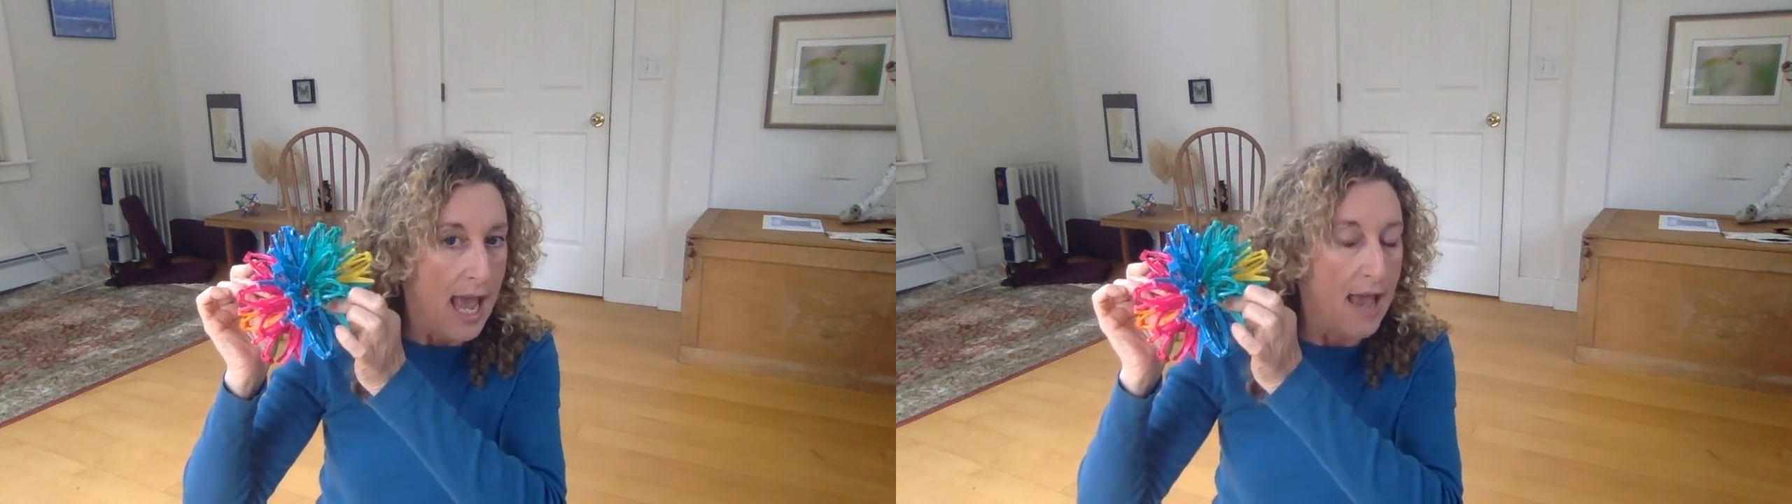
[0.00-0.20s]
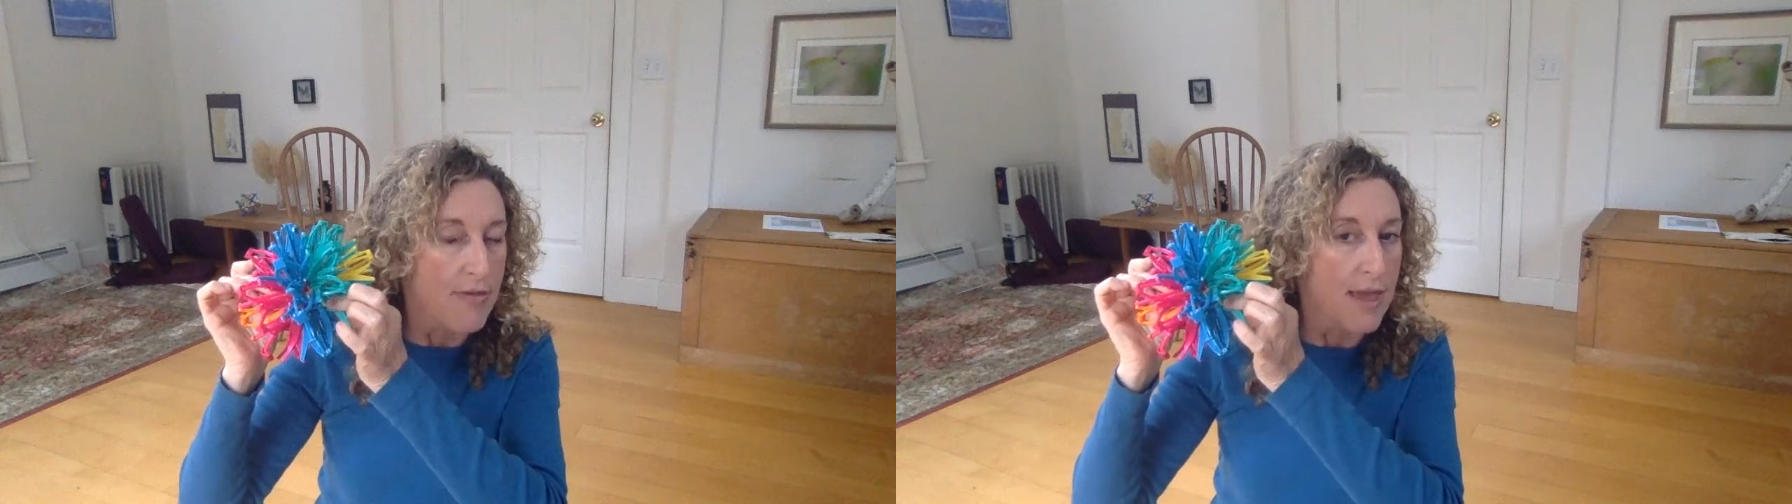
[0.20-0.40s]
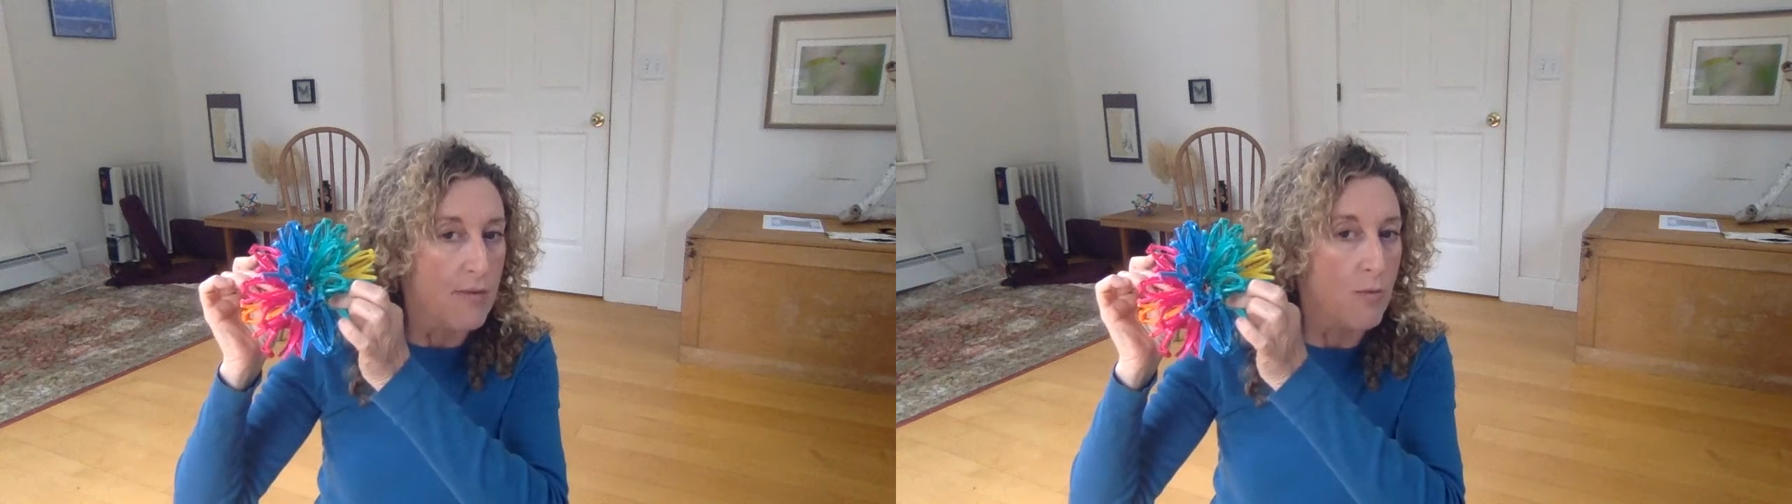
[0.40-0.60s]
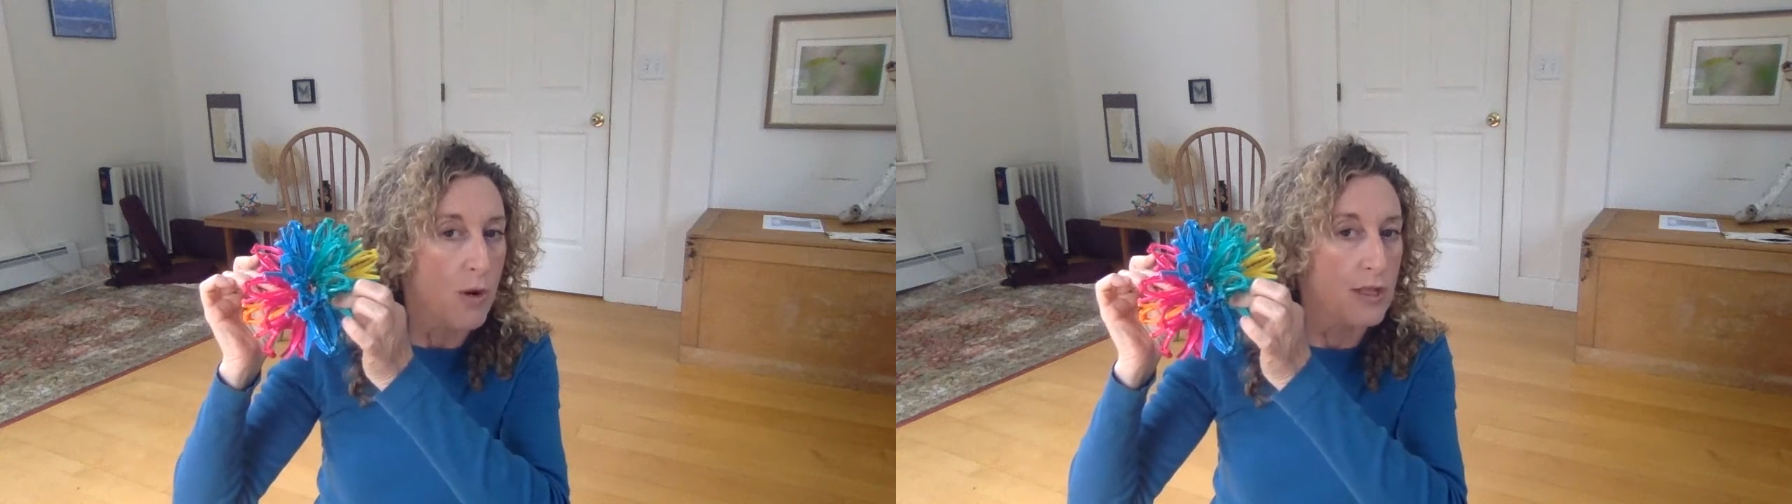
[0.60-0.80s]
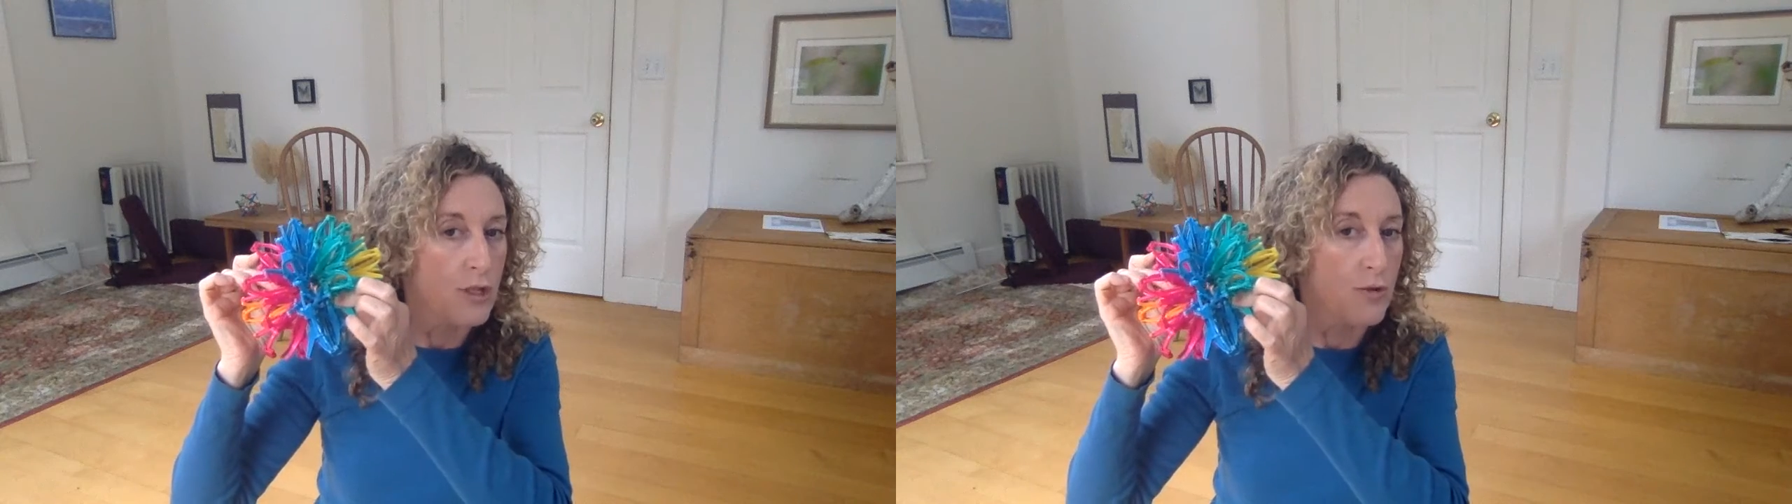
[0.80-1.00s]
And then
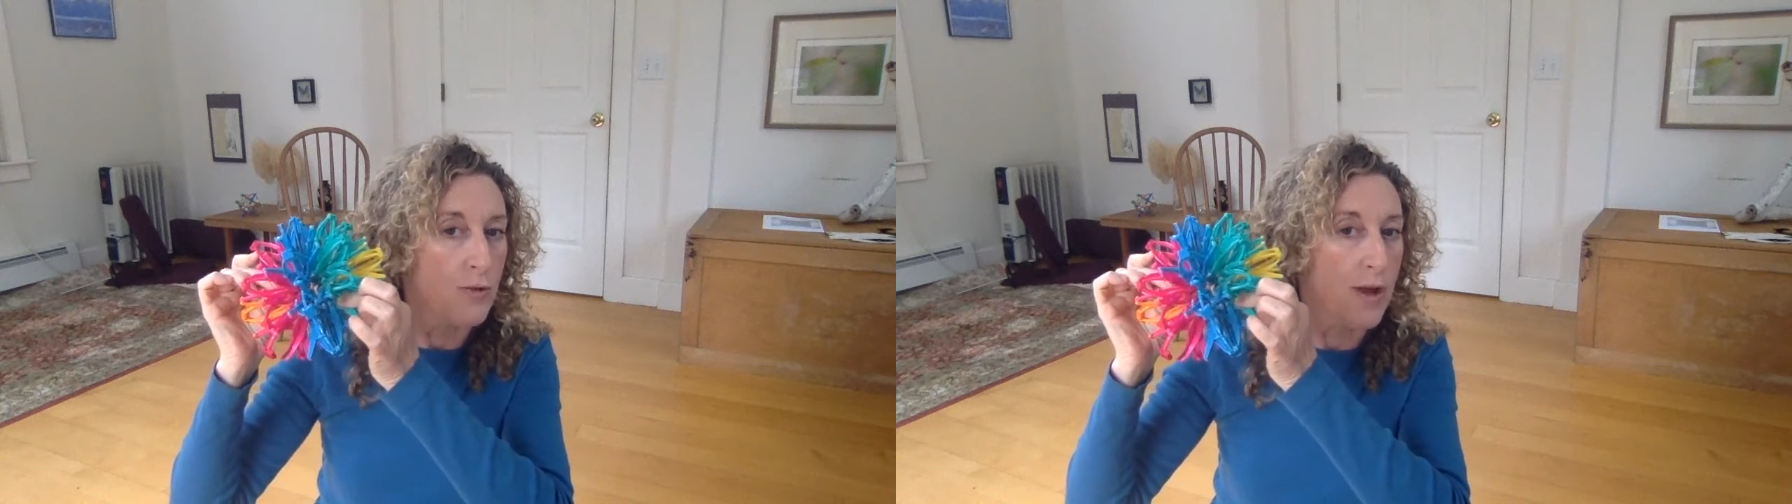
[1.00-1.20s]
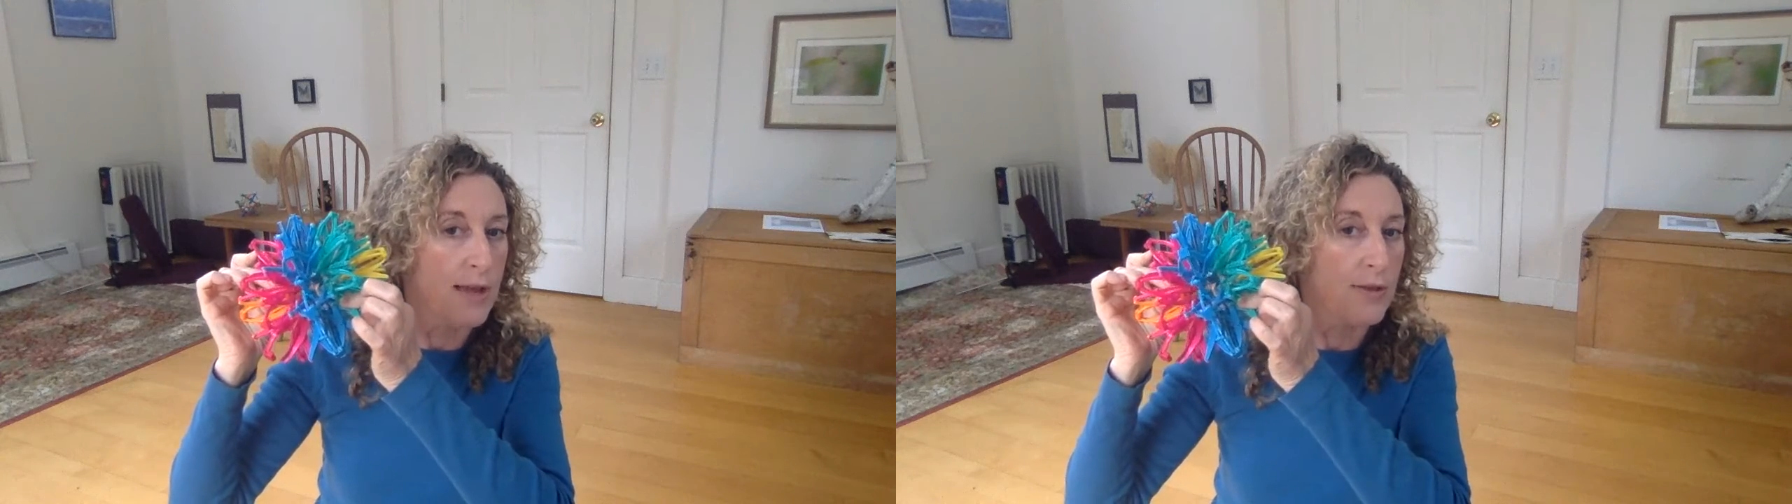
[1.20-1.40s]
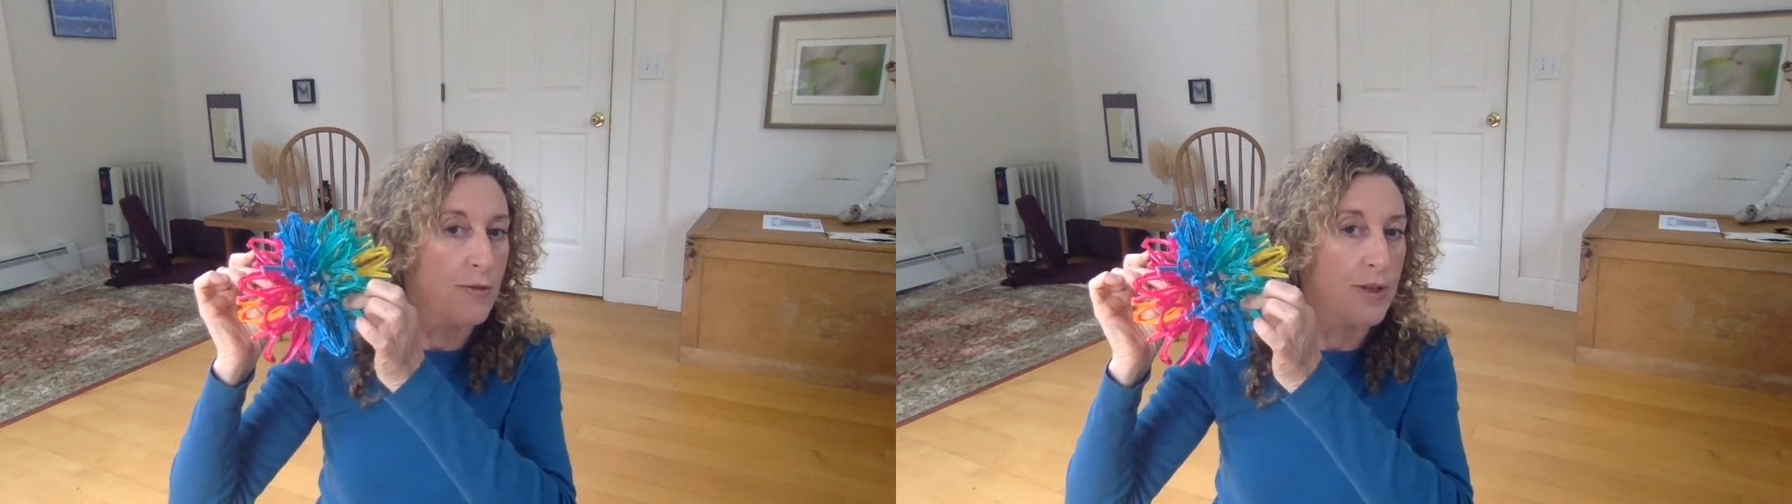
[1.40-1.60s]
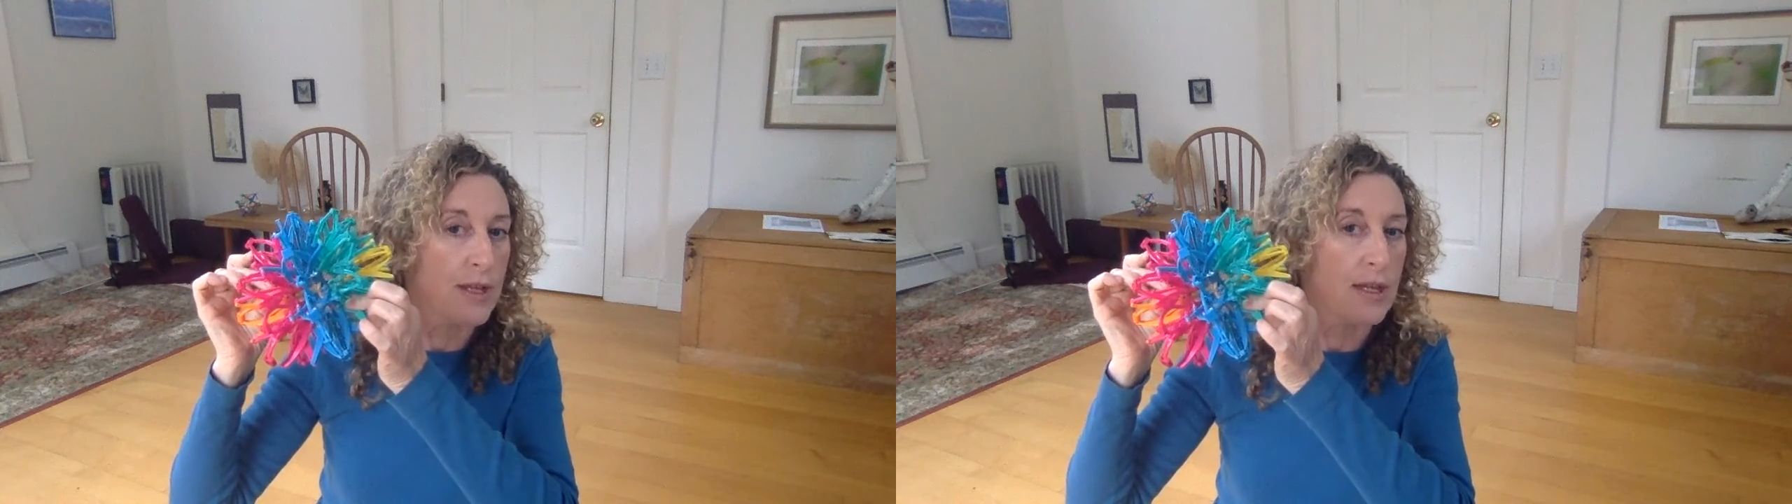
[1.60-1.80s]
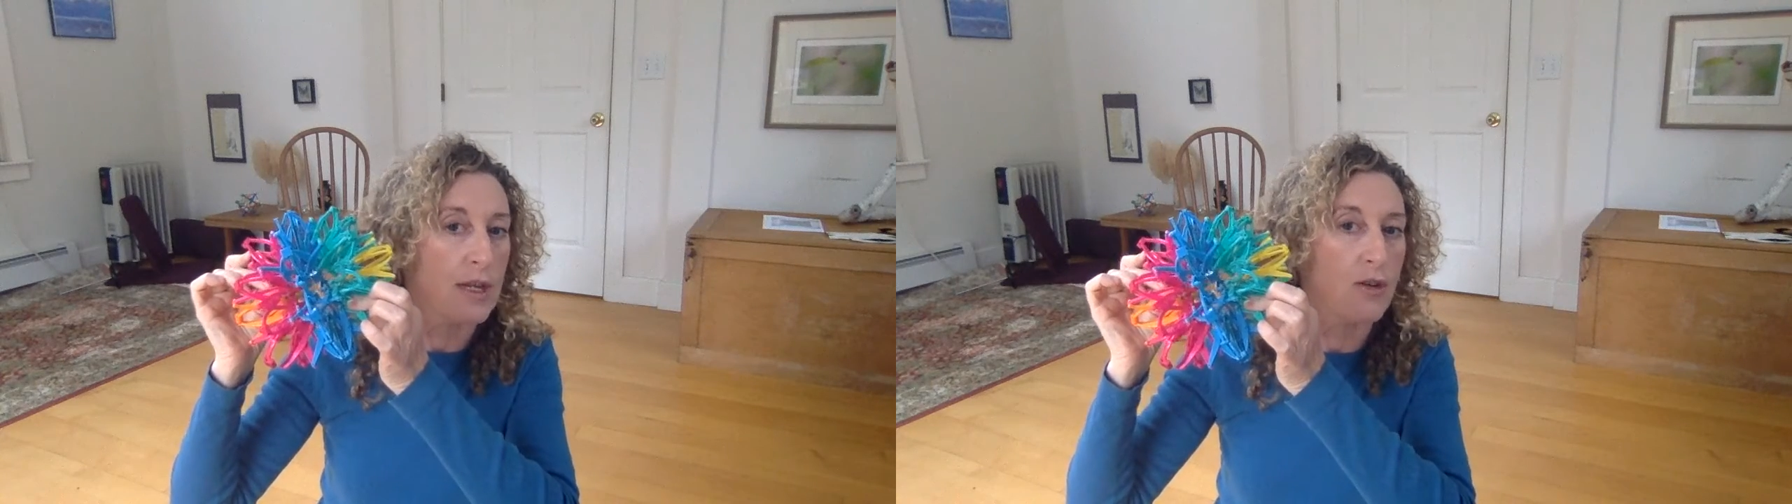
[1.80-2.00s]
once you find the feeling,